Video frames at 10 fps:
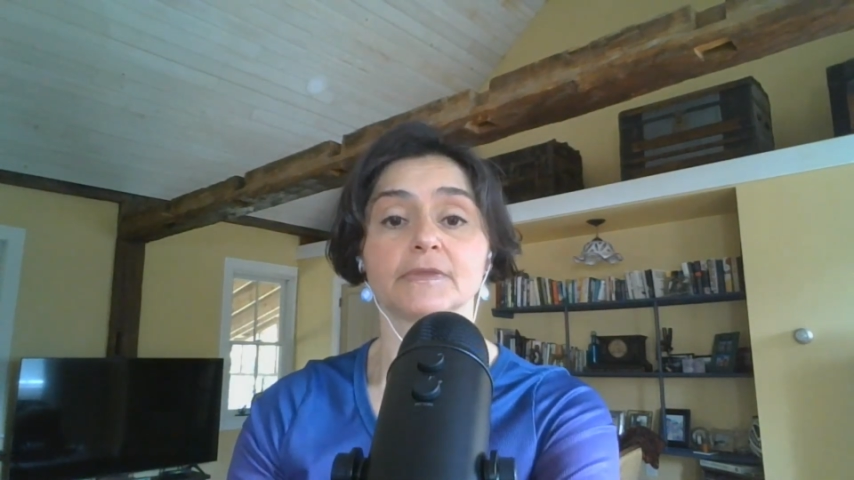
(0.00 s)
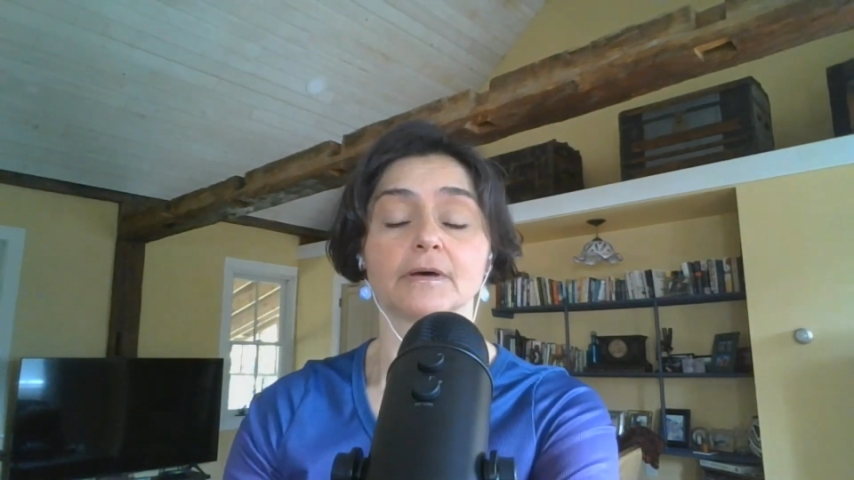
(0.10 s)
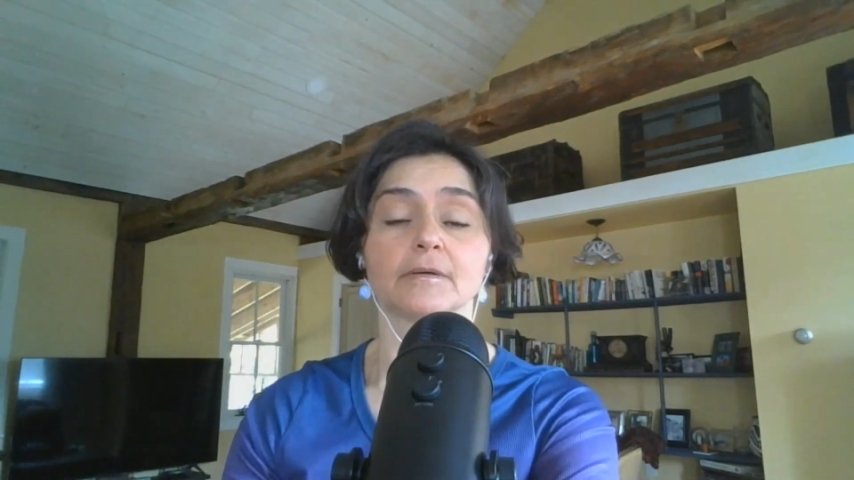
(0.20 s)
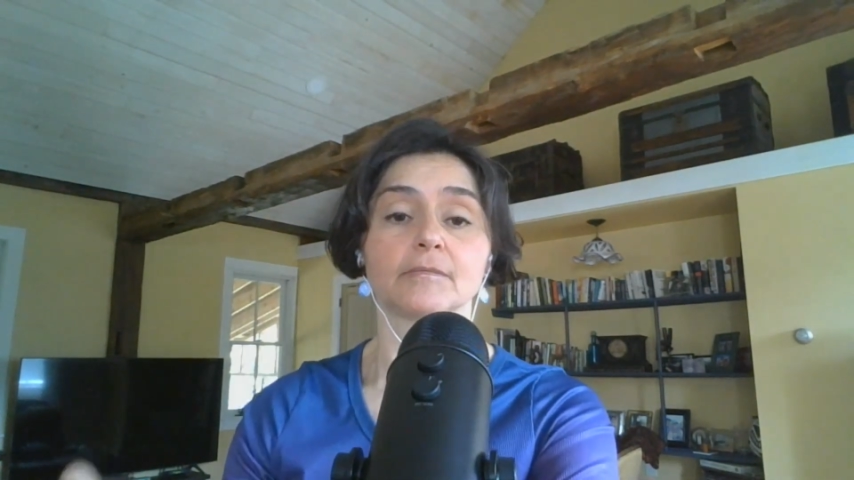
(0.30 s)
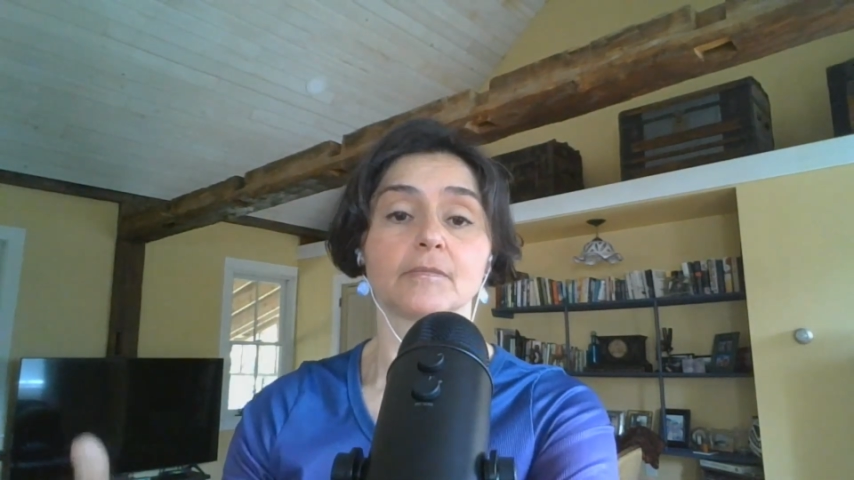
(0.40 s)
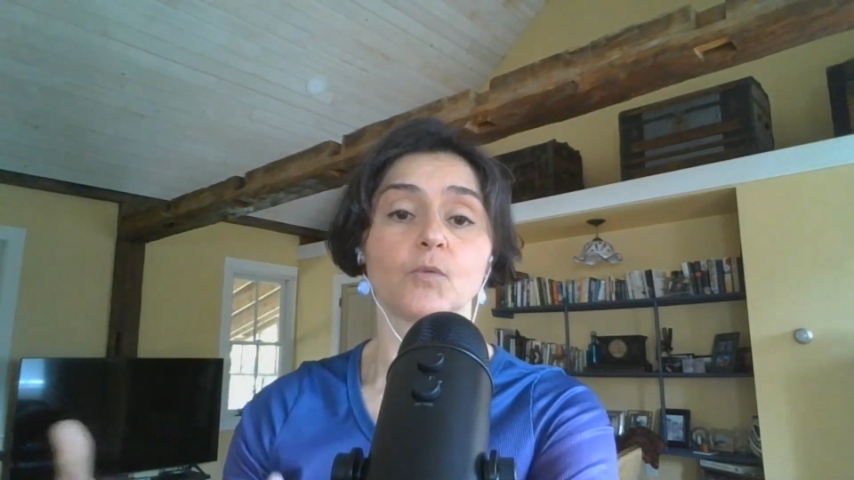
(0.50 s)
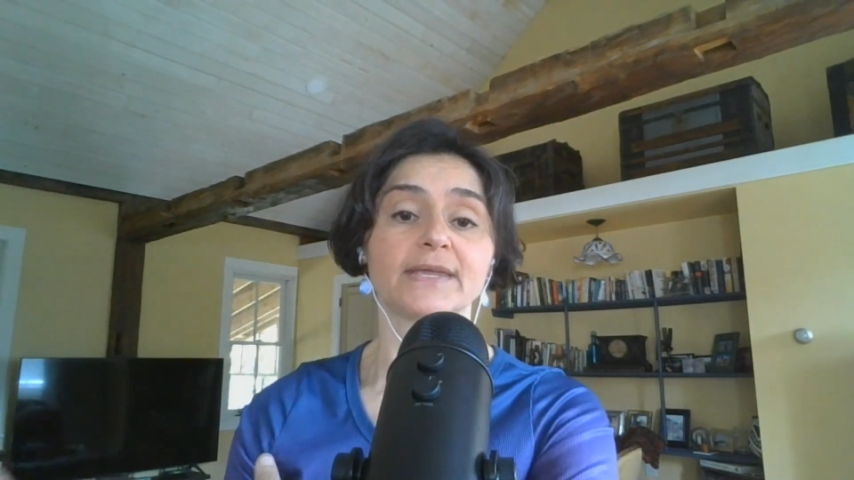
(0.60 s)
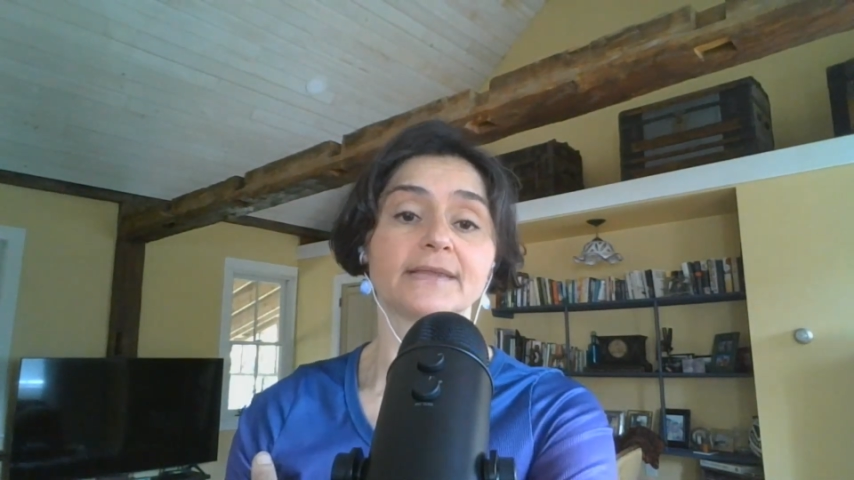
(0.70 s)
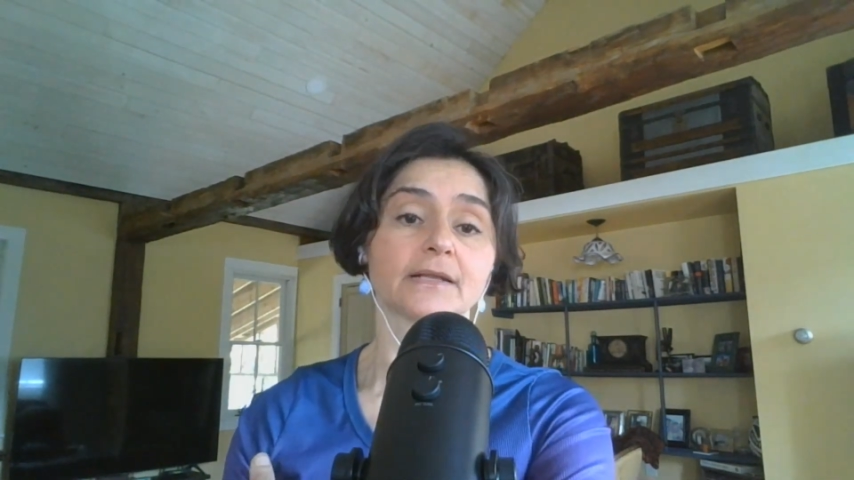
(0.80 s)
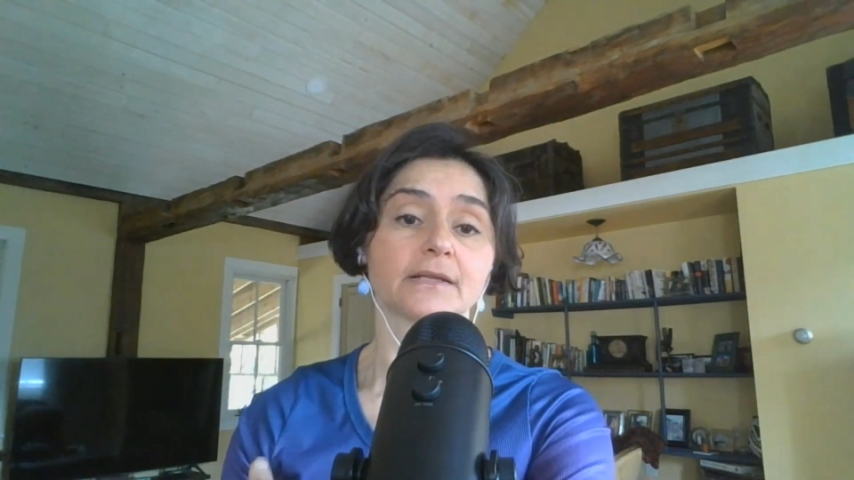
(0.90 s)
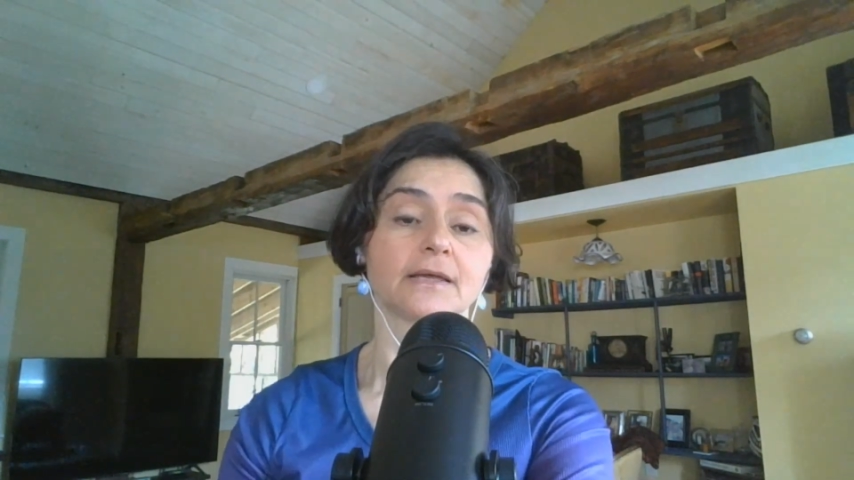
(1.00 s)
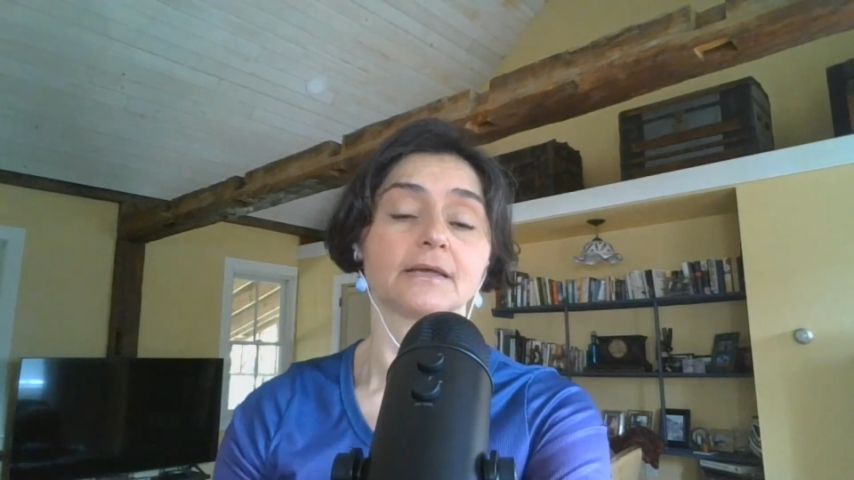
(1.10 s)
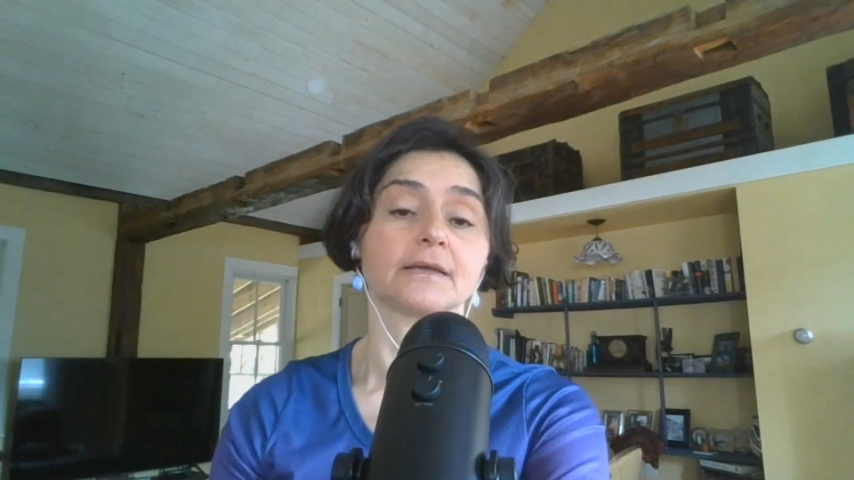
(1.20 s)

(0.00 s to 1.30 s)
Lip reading: the way that